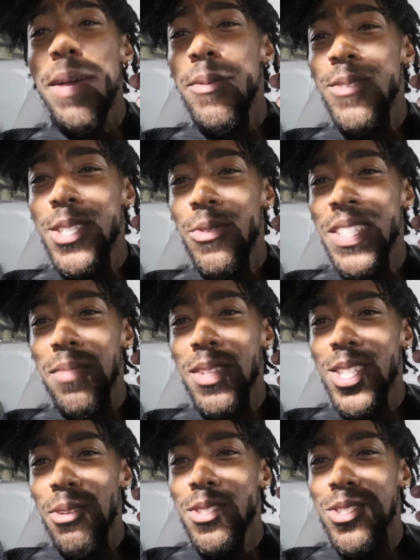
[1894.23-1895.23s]
Baby was doing
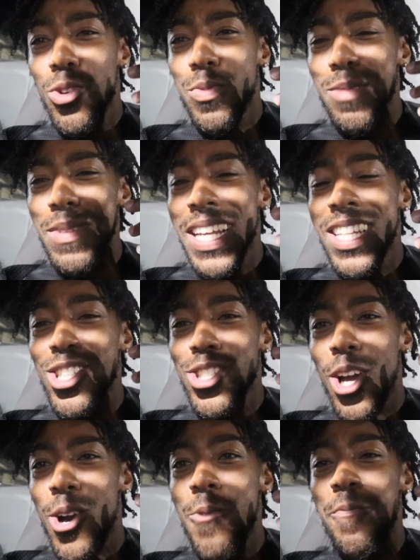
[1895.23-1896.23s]
something so stupid at the beginning of the
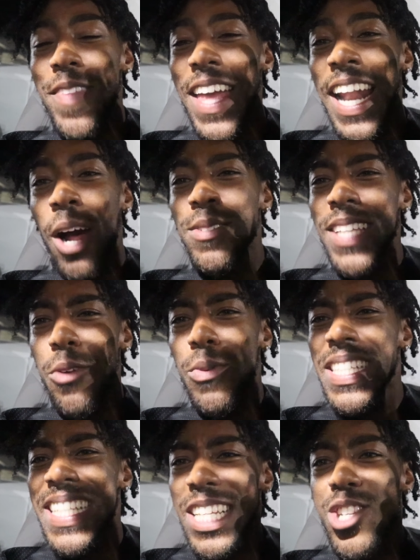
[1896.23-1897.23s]
show. And I was like,
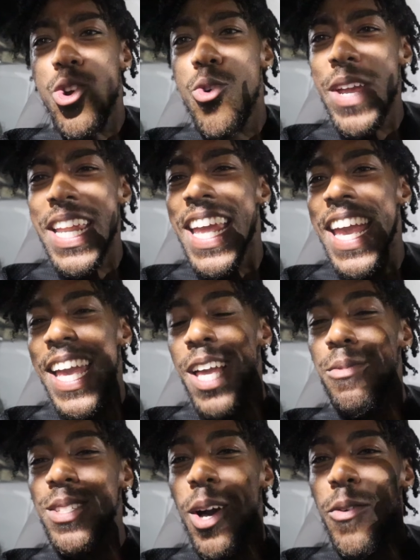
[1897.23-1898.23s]
what is he doing?
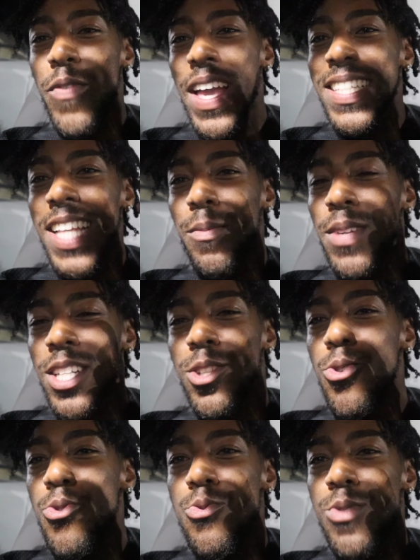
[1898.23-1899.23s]
He was on FaceTime with a
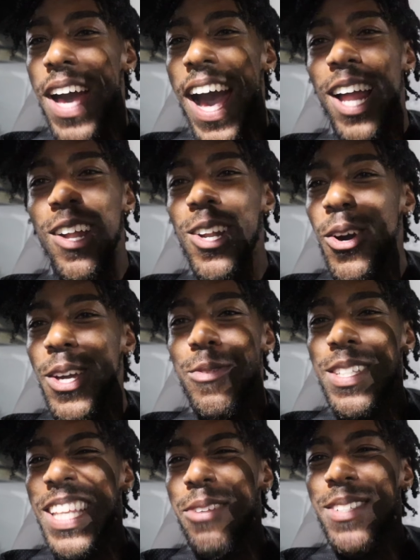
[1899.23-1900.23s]
dude. I don't know.
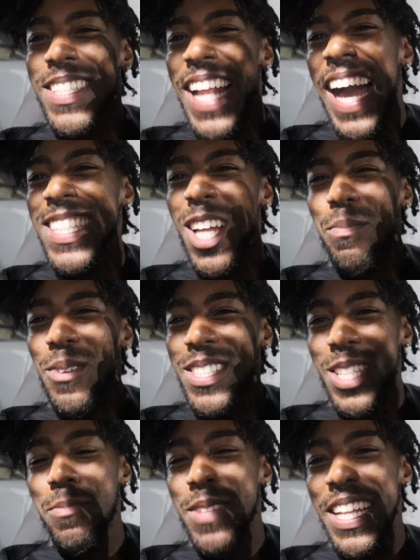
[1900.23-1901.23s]
He was locked up or
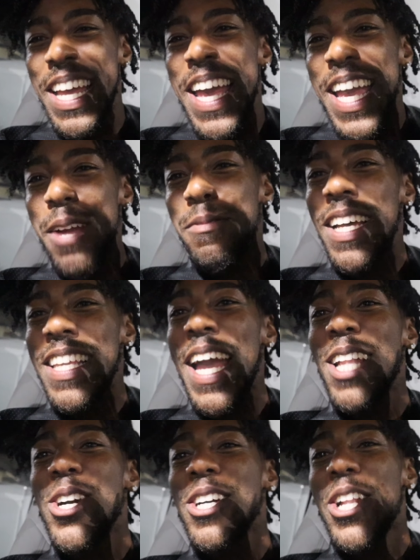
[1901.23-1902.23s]
something. He was like,
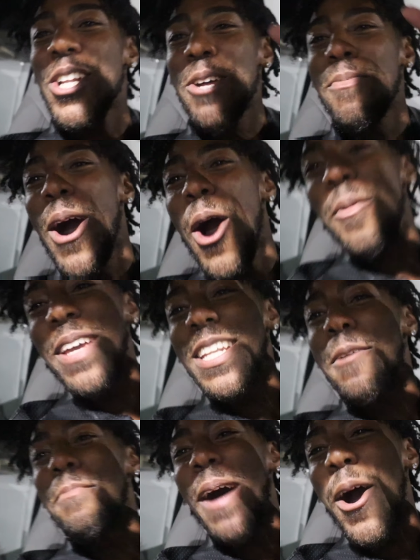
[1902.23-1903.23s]
yeah, look, my
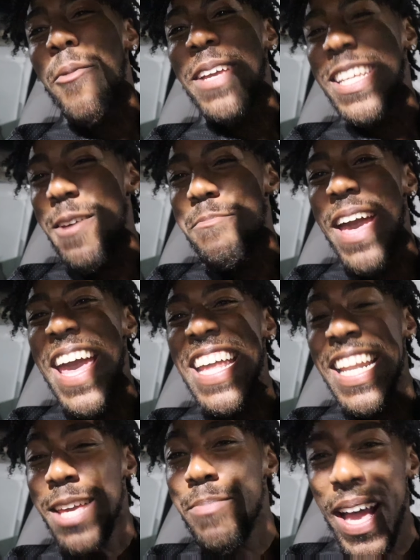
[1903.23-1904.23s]
homie in the
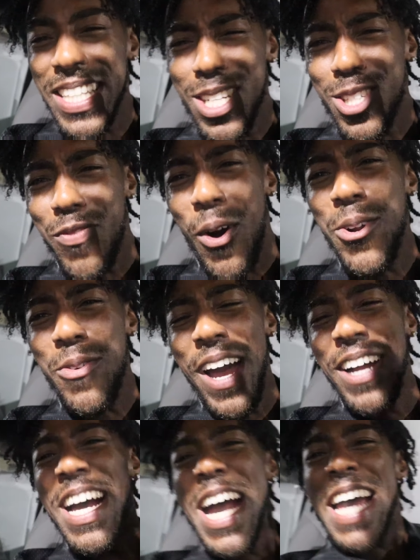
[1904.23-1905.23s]
pen. And he passing his phone
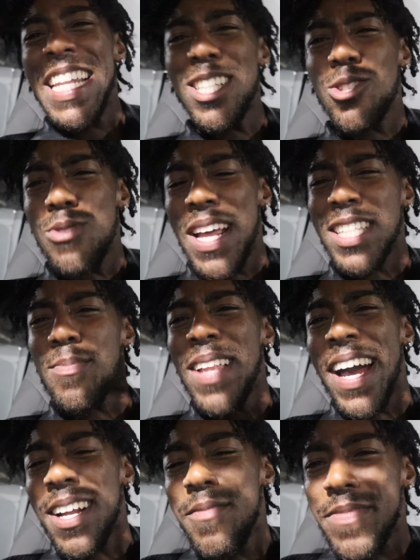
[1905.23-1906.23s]
around. And this dude next to me
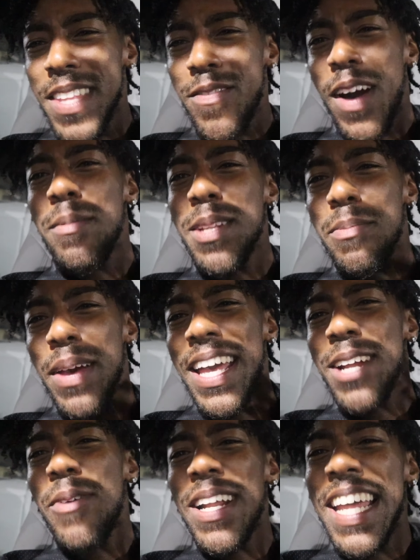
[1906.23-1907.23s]
like, if I'm in the
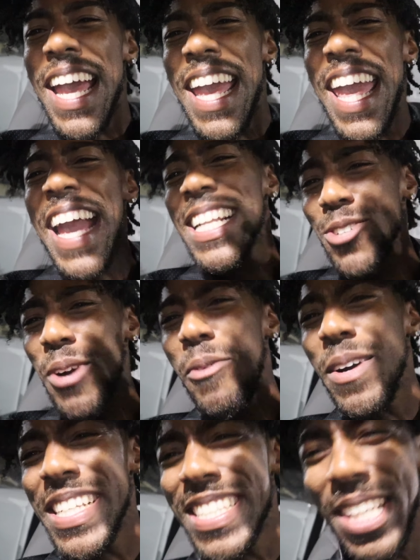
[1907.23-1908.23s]
pen, why the heck do I
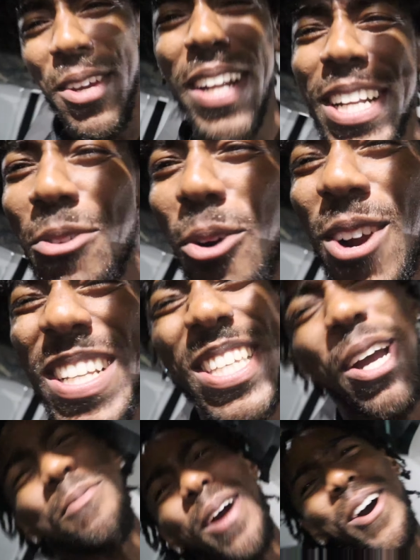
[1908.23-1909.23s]
want to see you at an award
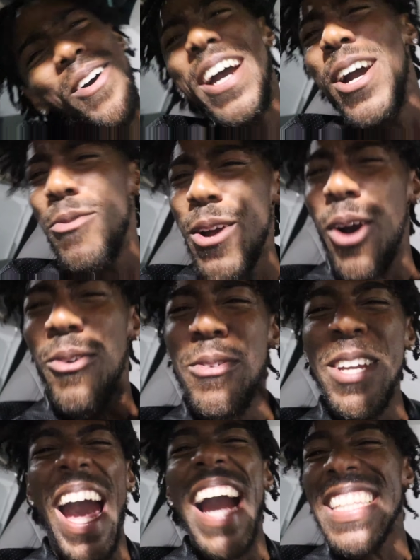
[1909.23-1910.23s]
show, bro?
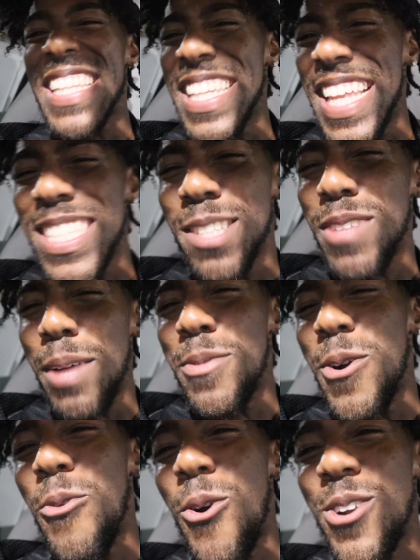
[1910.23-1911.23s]
We acted like that's some type of
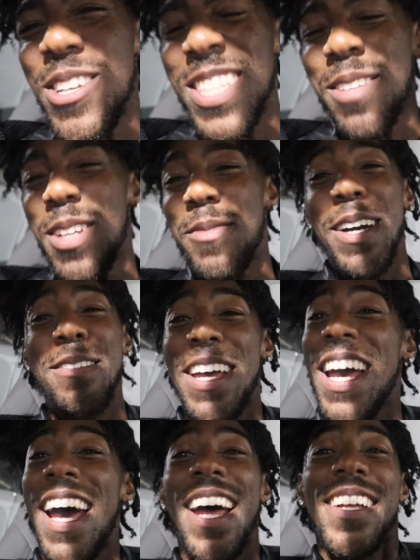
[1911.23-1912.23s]
award or something. I'm like,
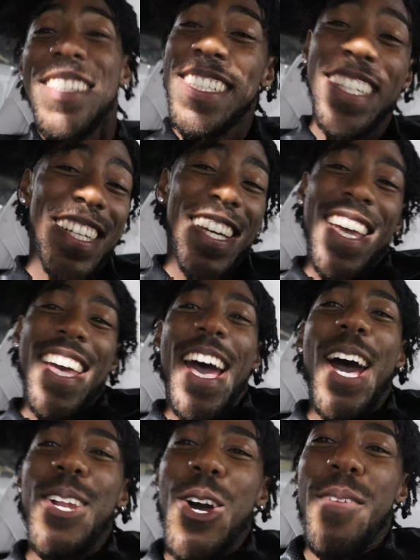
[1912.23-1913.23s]
nah,
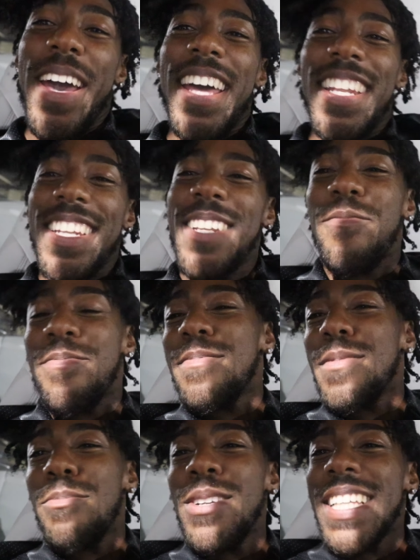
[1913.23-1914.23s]
I don't know, man.
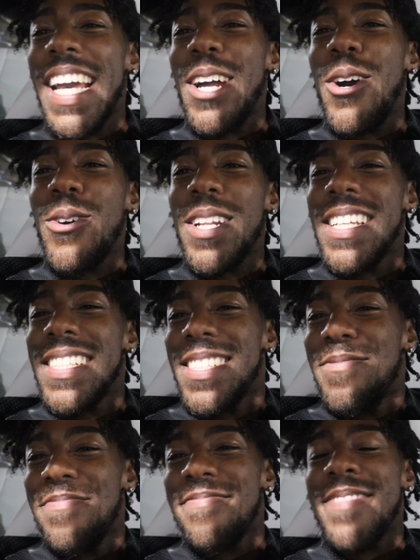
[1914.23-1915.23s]
Prison got a hold on
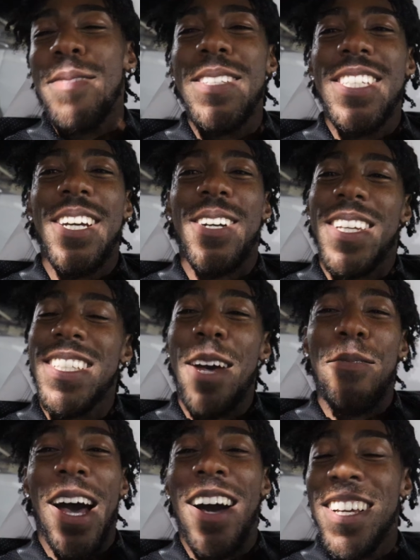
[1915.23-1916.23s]
us. Let me chill. Because
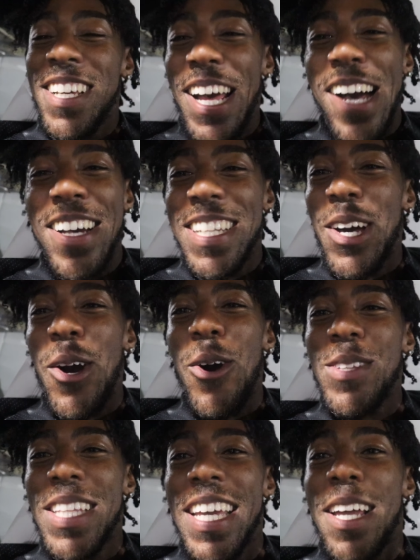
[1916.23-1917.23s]
I'll get the
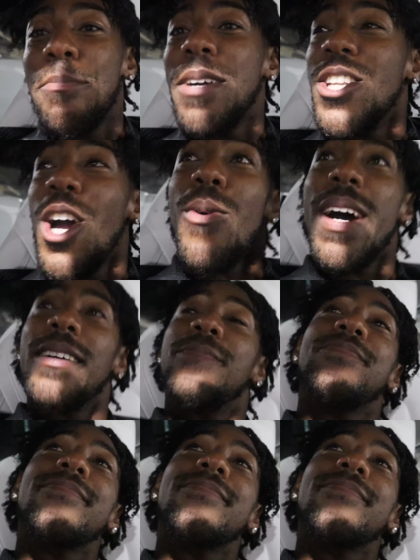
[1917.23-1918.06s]
whole thing. But you know what?